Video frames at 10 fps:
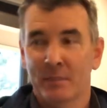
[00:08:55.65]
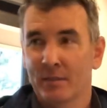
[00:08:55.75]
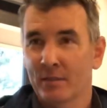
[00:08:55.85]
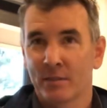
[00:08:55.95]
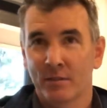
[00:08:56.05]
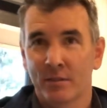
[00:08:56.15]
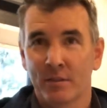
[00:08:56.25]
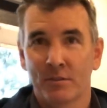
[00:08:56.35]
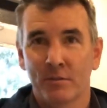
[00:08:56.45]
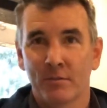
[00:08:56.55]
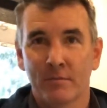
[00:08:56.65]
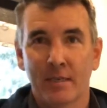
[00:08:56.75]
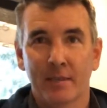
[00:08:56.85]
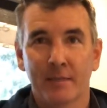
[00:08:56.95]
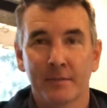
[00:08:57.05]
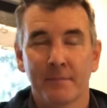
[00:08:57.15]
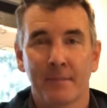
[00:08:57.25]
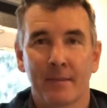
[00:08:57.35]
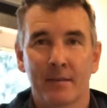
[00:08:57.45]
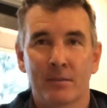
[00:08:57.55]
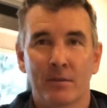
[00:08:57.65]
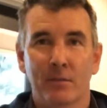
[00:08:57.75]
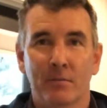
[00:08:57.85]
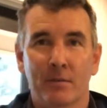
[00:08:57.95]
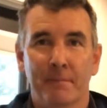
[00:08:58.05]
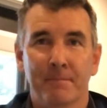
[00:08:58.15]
but because it is still raining. So